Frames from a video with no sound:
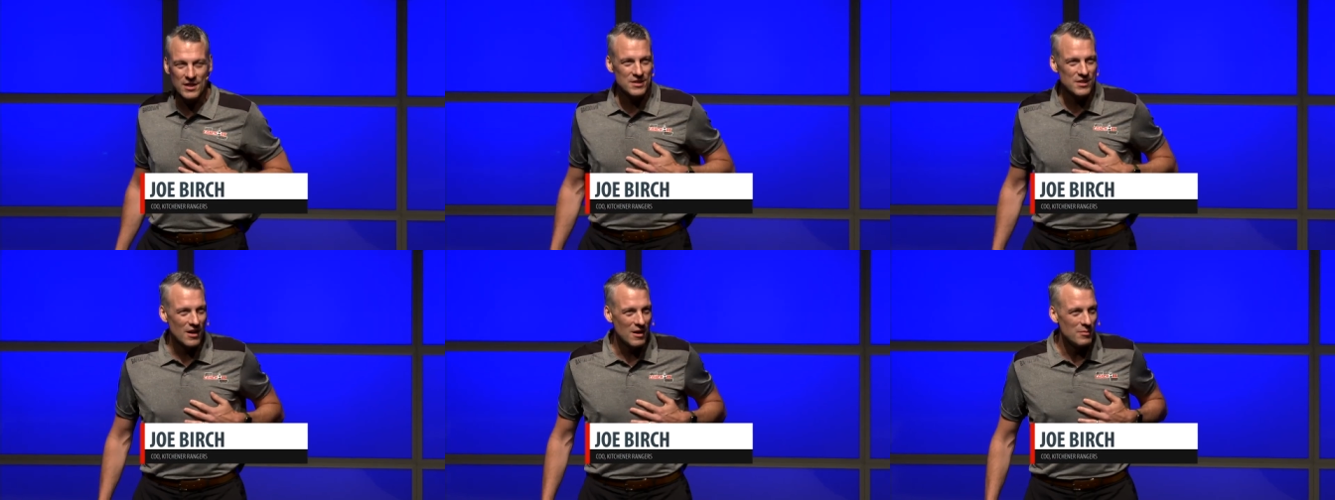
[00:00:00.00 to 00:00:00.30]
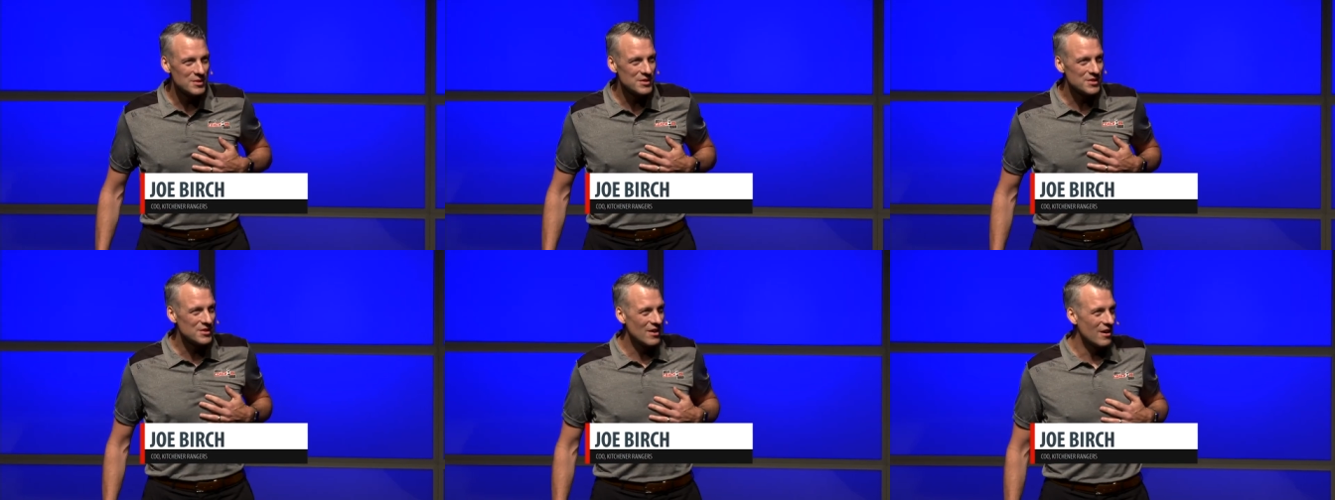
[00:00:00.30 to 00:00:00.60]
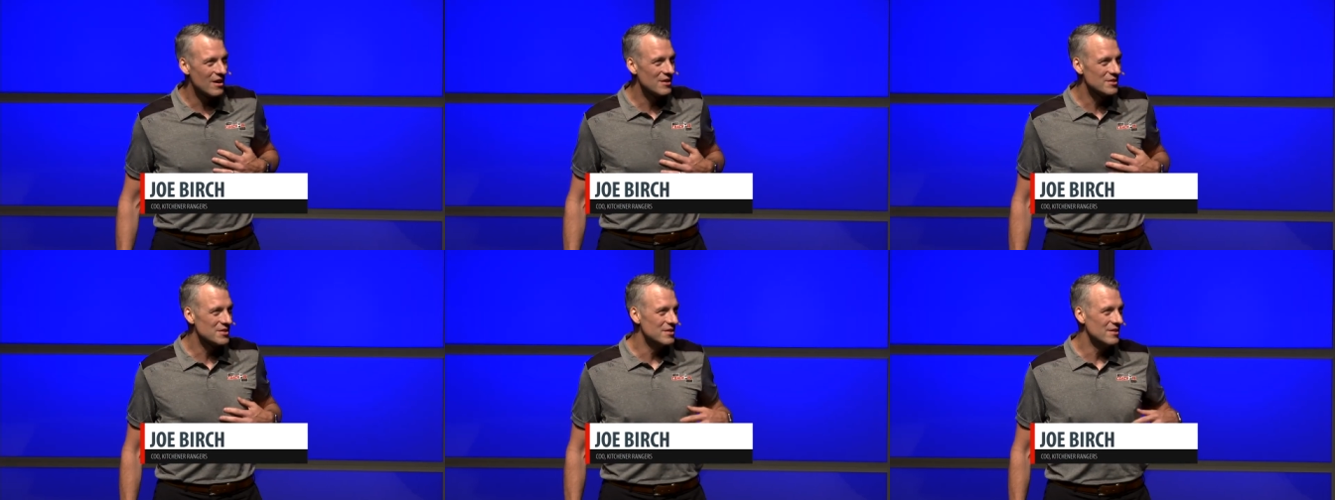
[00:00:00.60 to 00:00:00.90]
Thomas
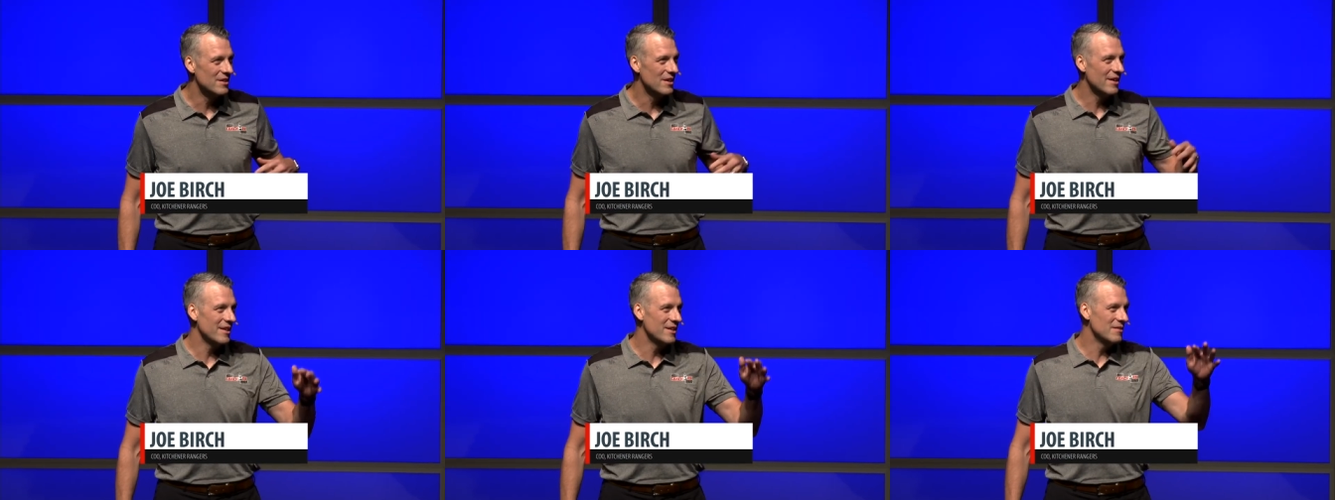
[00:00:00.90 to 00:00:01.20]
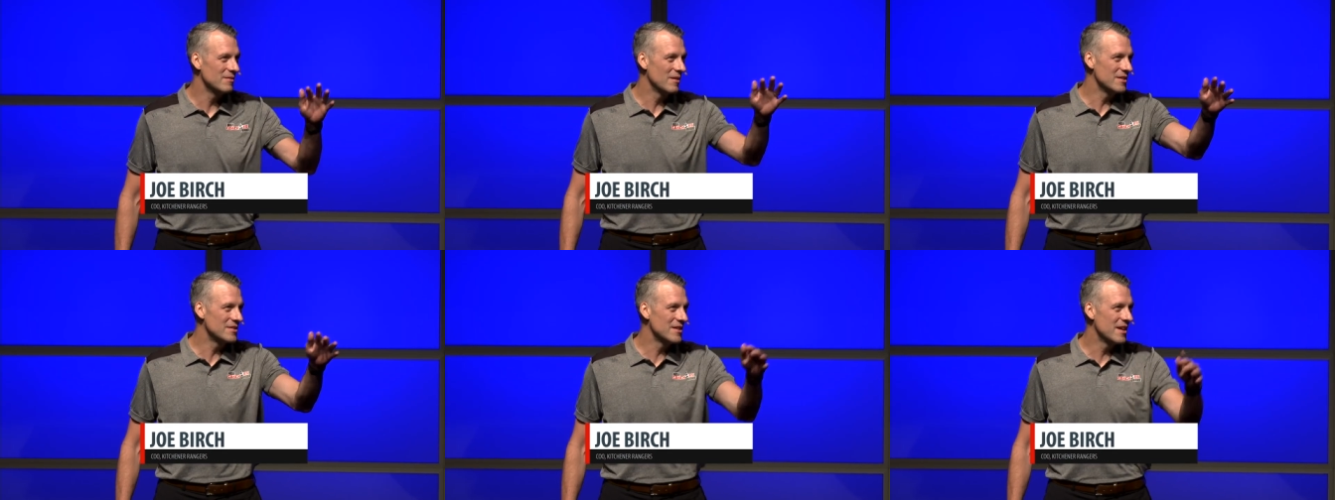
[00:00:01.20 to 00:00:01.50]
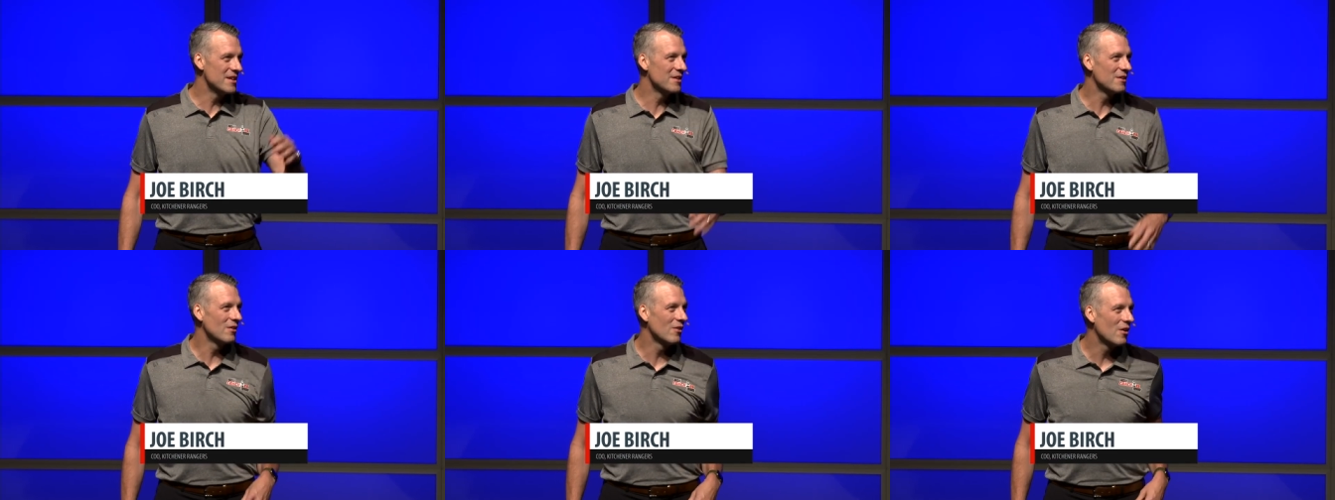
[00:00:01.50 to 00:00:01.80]
Stars, and I
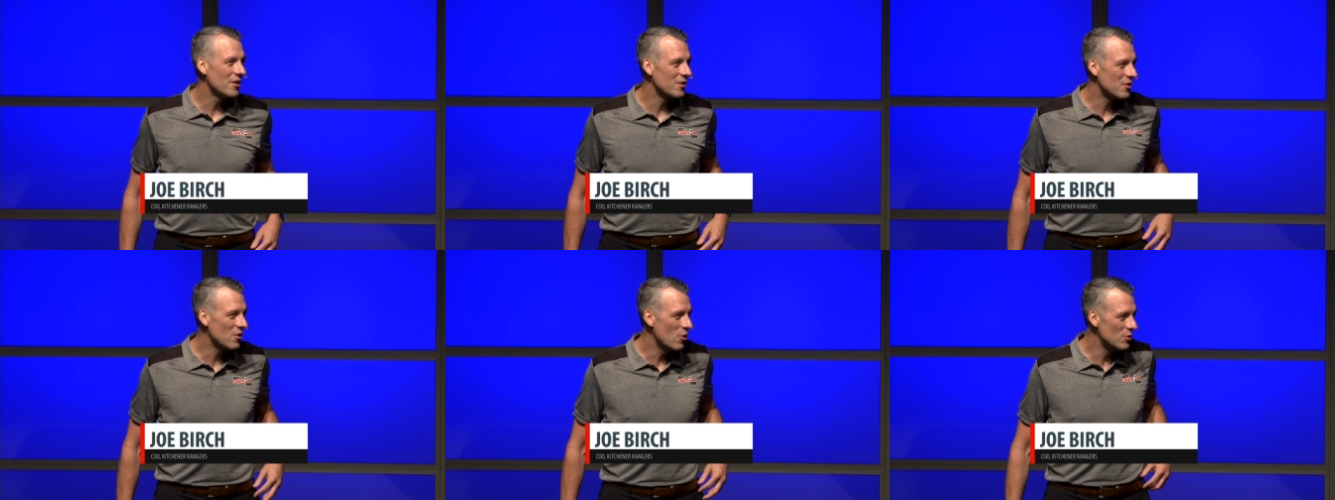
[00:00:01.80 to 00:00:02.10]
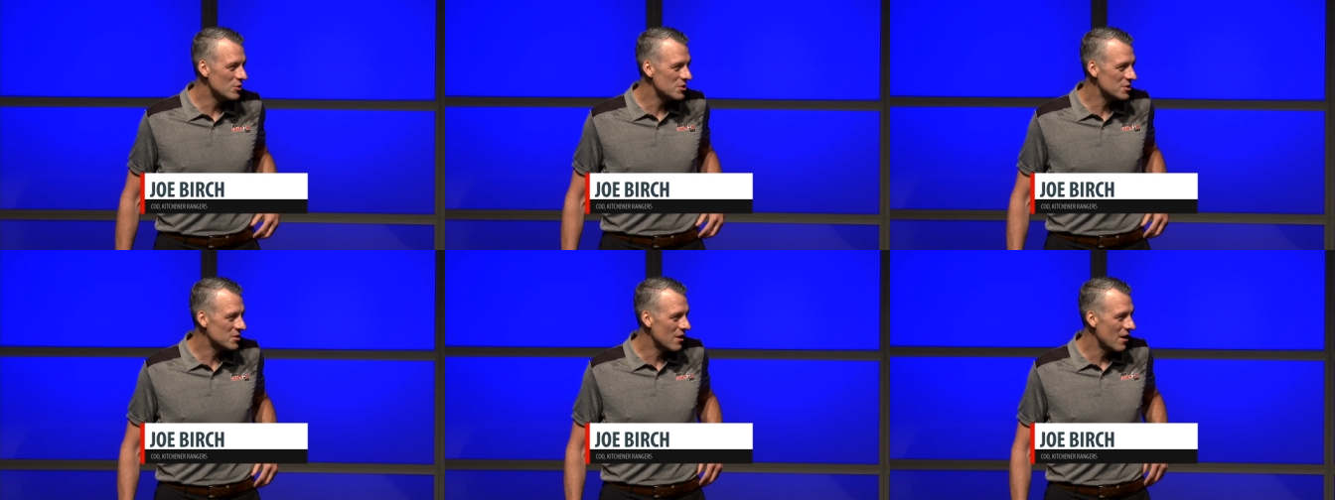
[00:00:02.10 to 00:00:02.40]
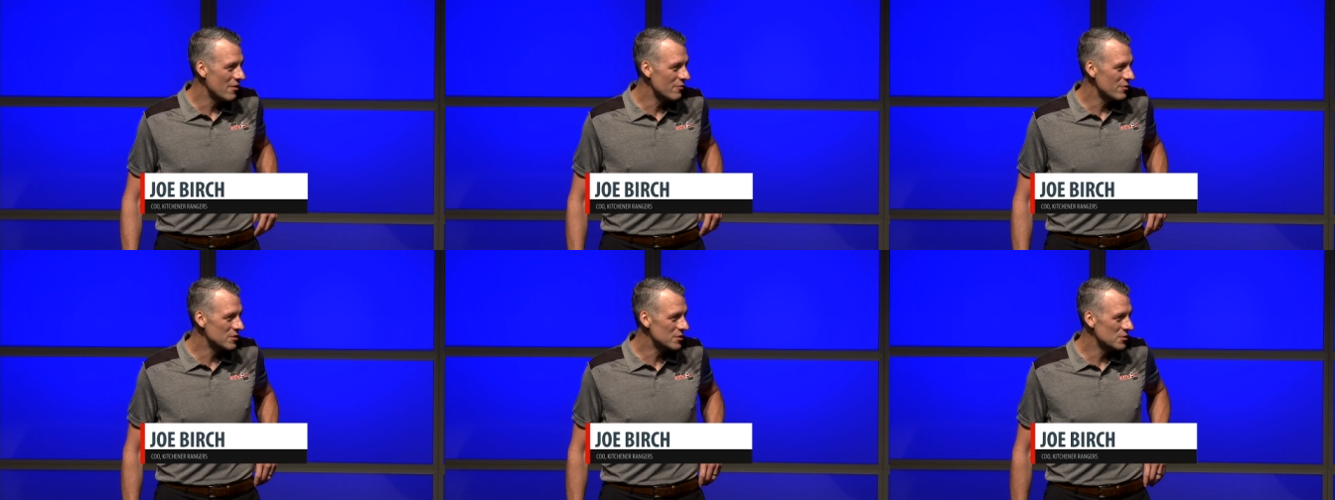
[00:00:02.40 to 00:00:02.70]
attended a lot of coaches conference.